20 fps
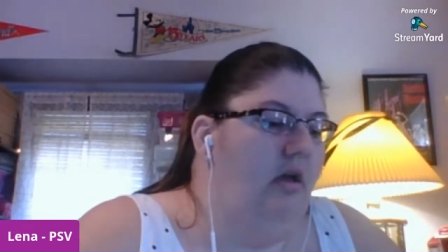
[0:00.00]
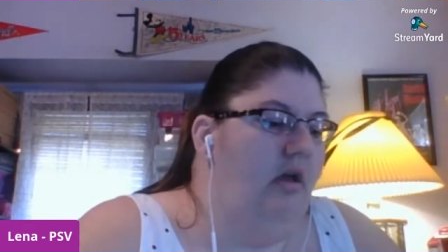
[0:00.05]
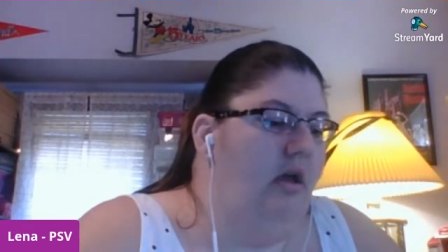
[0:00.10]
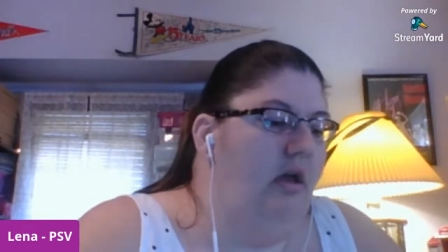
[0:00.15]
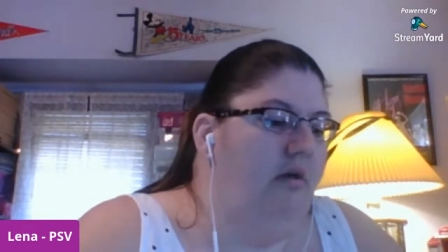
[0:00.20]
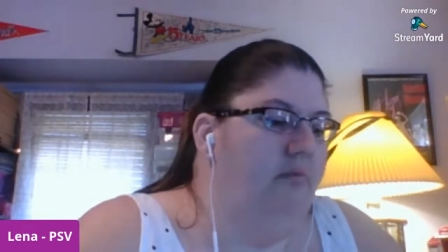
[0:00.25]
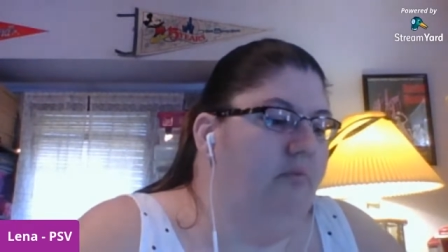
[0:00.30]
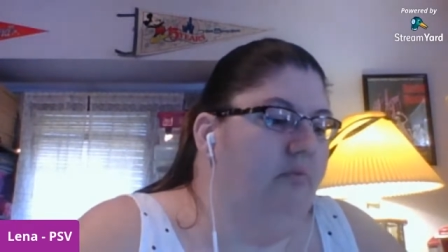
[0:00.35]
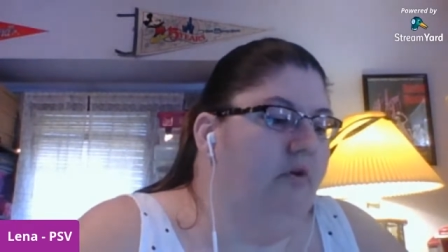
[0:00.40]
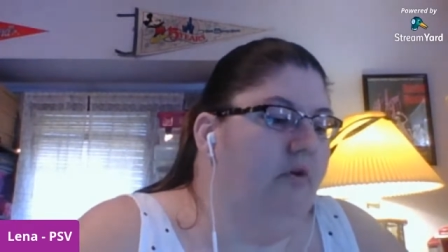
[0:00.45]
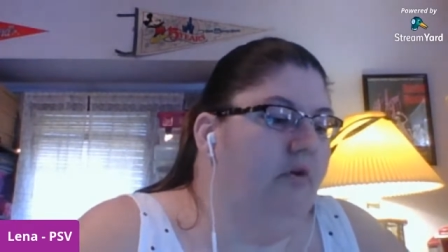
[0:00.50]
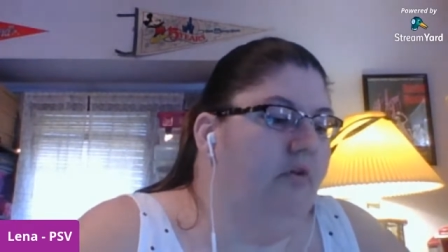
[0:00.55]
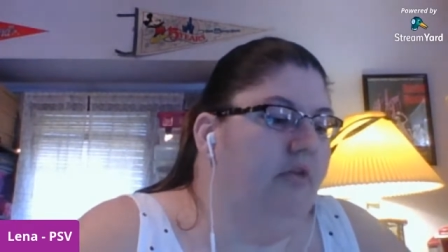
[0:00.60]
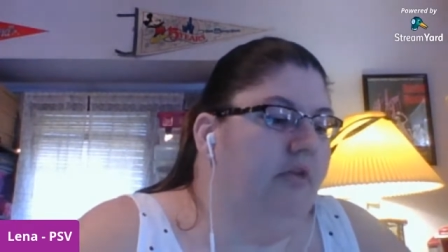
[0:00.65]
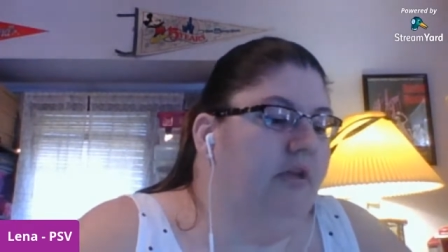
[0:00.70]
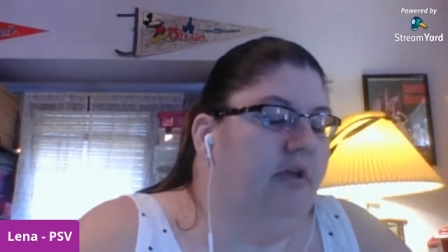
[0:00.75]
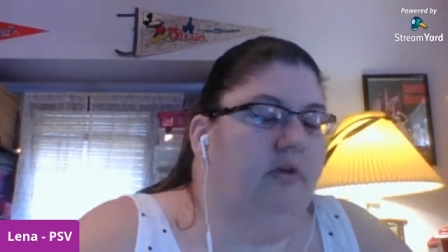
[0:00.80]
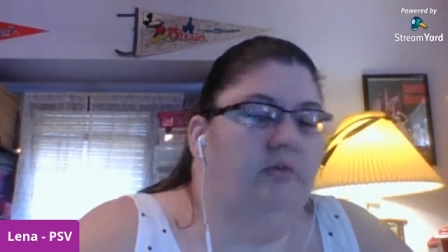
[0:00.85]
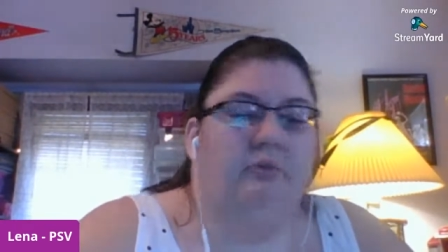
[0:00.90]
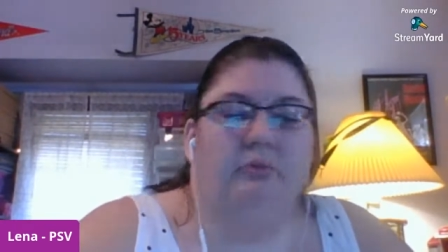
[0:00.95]
We're
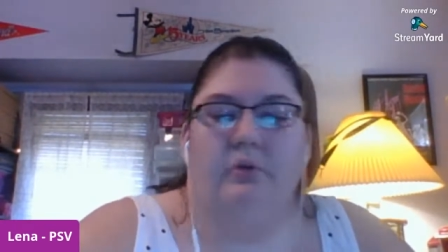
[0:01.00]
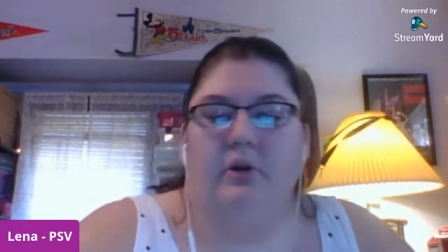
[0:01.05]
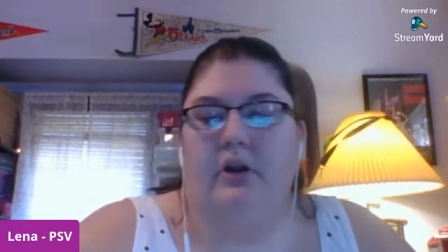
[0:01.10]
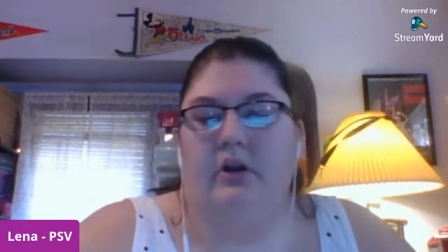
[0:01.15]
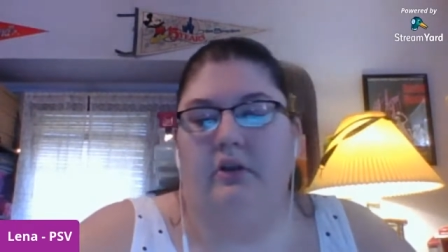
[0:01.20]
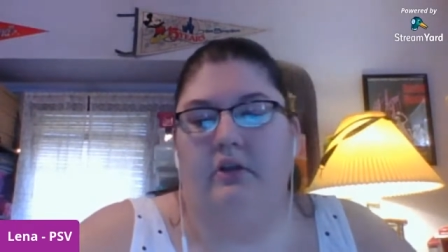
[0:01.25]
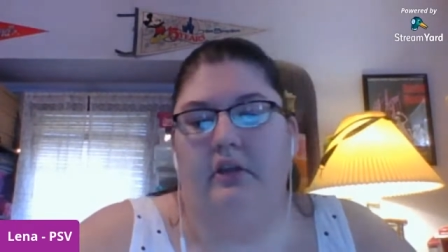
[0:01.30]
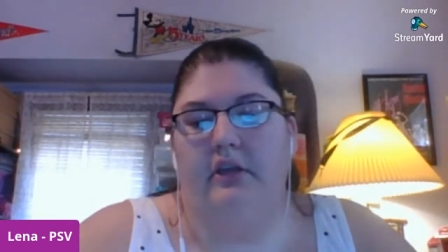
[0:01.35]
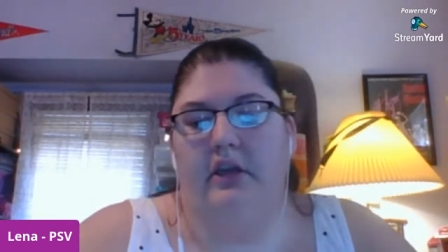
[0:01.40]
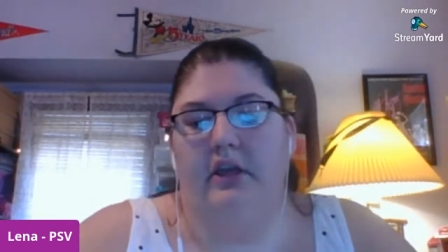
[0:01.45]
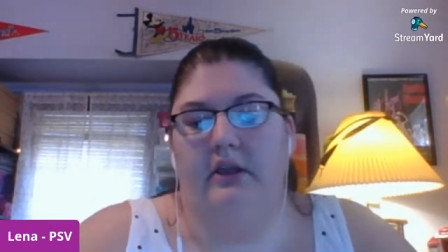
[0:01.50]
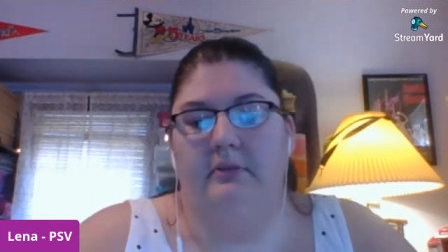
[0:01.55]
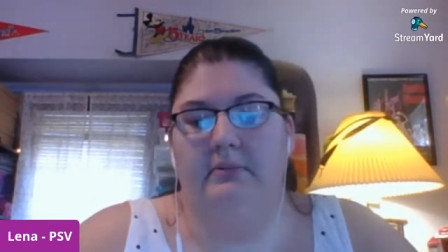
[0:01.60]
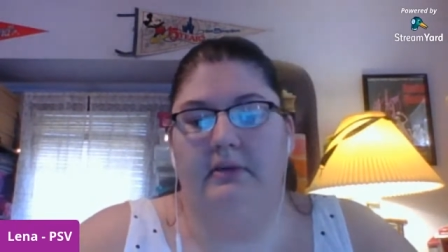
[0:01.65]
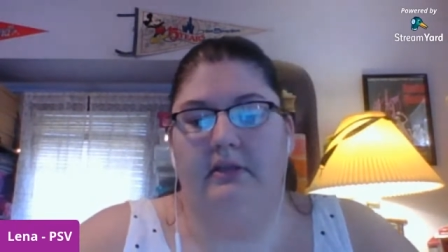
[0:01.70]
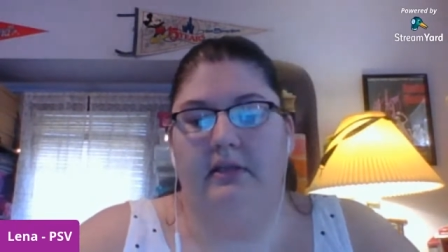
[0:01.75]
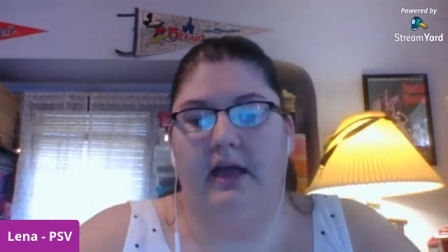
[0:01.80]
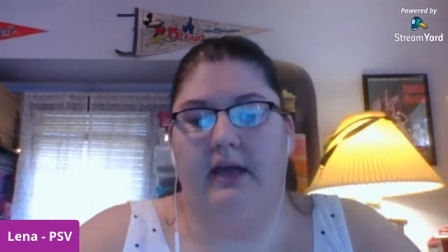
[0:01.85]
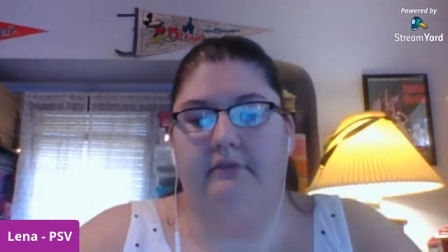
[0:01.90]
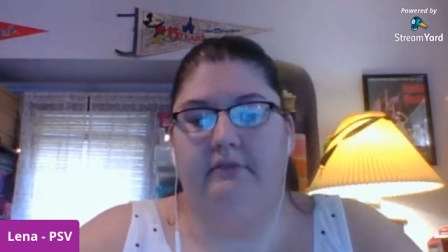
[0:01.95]
only going to
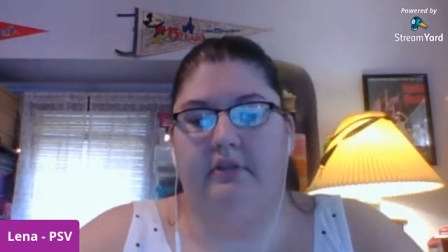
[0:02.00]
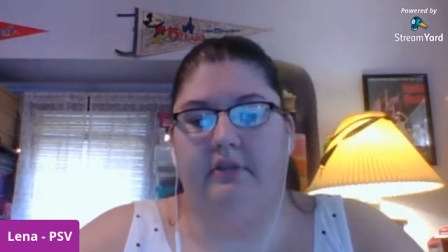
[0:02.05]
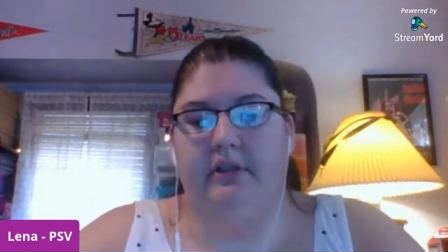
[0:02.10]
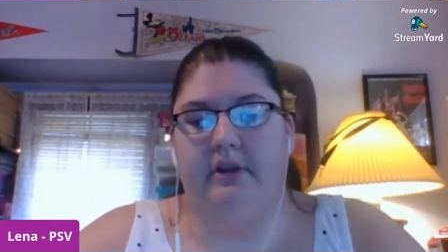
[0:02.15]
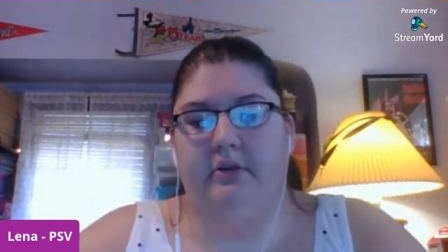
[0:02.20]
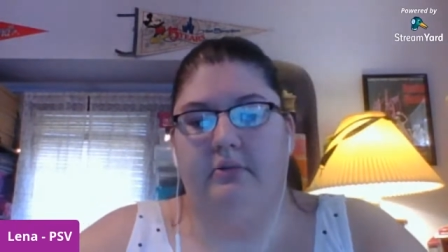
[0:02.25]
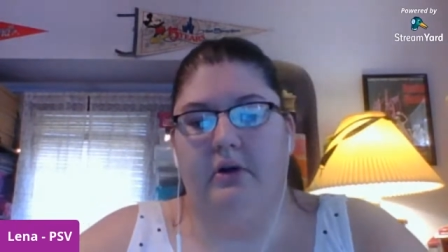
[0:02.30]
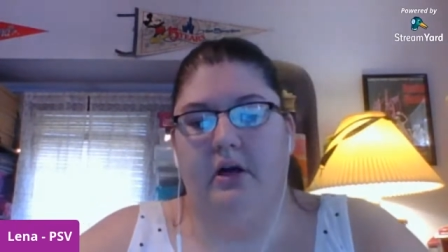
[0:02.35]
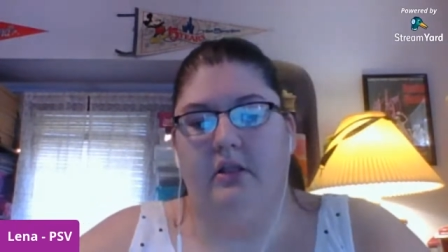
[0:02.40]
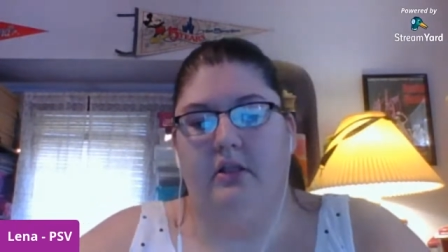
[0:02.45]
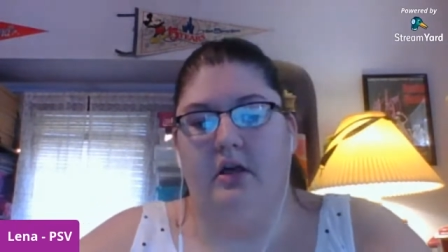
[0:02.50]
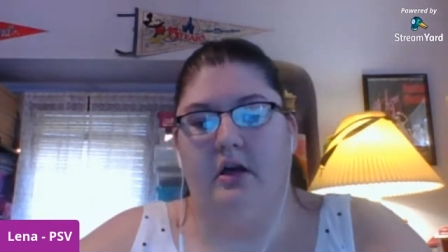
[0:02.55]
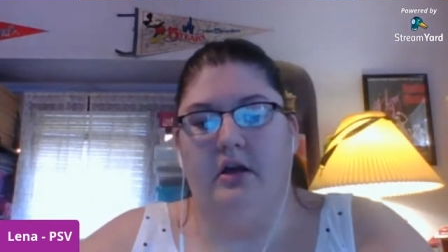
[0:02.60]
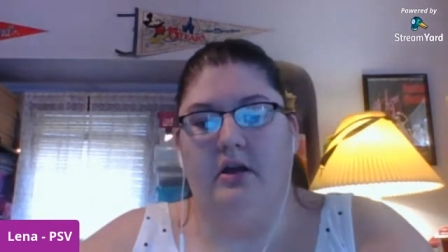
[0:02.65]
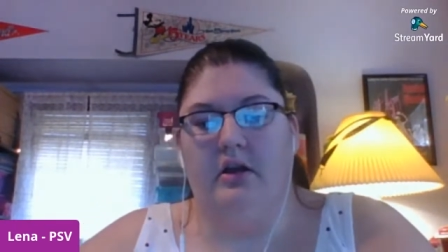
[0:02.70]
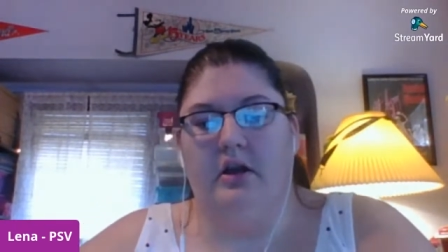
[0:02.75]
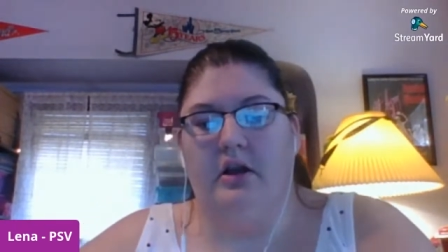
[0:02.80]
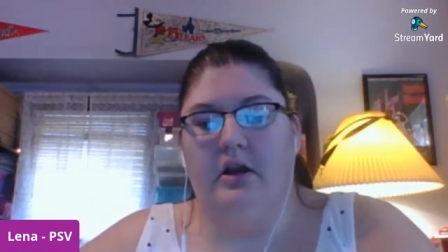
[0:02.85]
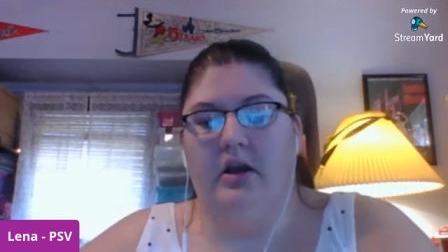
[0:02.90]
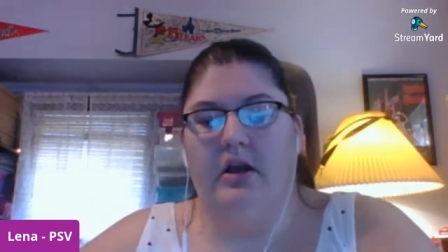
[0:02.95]
be live a little while
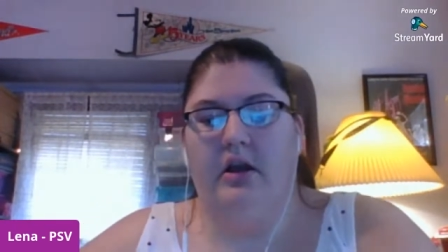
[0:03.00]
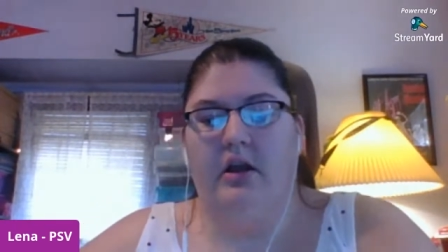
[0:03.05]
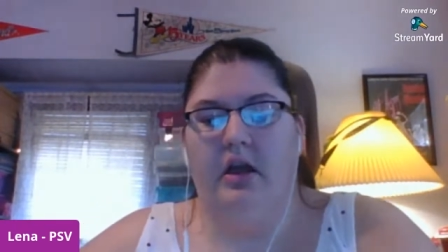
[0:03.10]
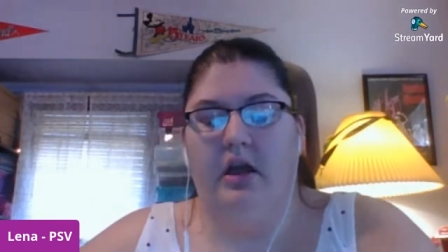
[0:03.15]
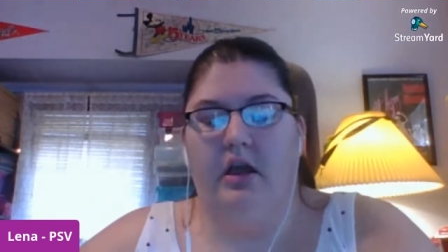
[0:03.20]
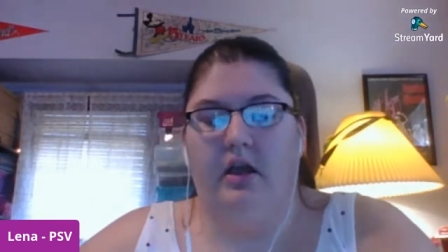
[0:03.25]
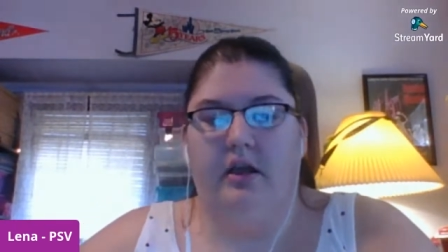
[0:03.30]
longer.